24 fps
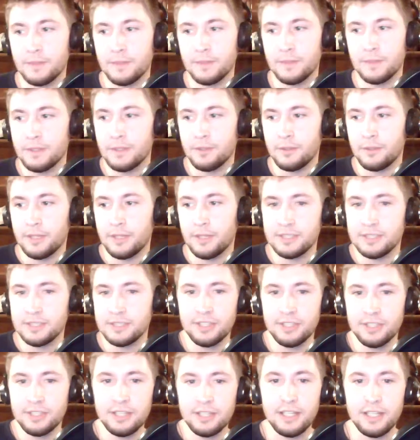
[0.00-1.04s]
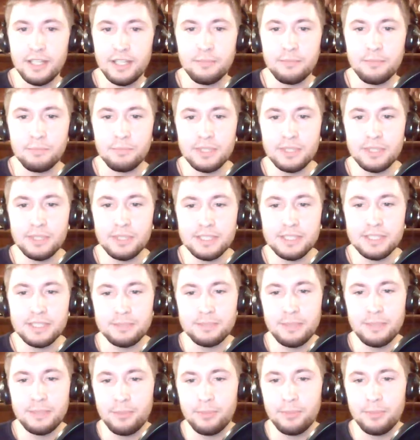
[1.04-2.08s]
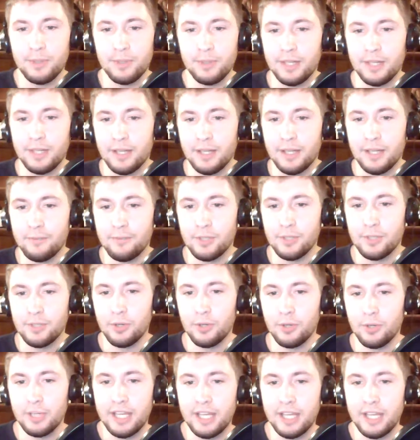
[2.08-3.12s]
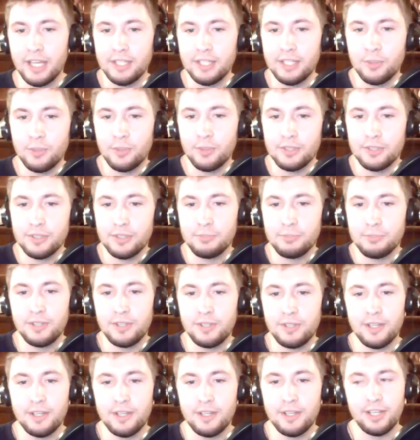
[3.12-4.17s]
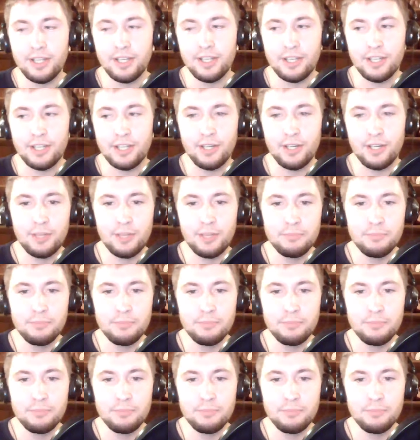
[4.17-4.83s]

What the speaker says: Well, that's good. And please, people, go to candycorn.com.